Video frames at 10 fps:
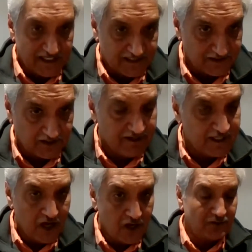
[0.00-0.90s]

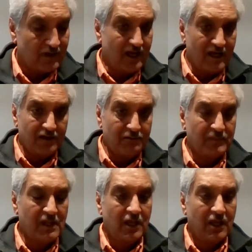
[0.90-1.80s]
necessary. No,
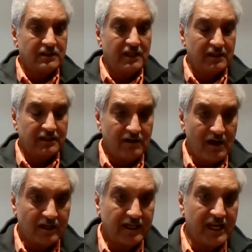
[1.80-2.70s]
um, there
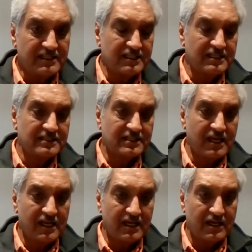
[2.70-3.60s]
are cases,
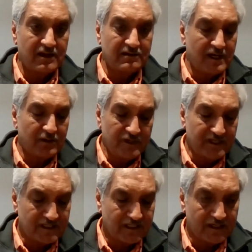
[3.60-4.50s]
uh, we
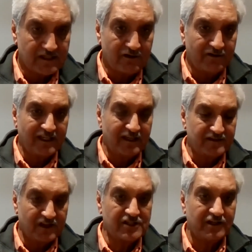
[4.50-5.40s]
discussed chronic
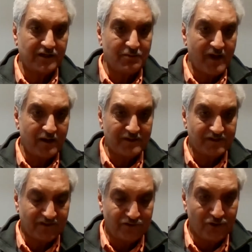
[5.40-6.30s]
exertional
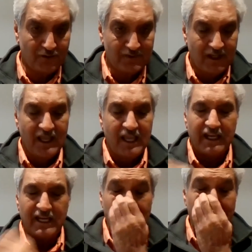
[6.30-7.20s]
compartment syndrome.
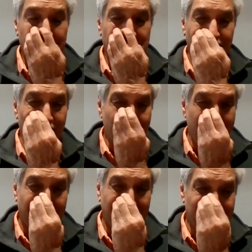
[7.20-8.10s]
I'm happy to come
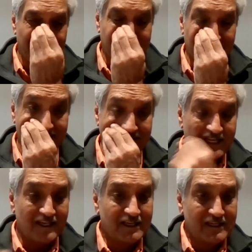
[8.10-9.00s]
back and discuss
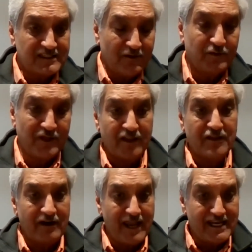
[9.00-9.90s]
some of the
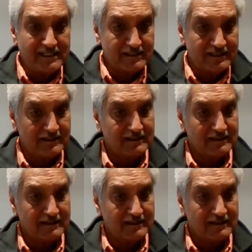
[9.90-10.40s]
other eight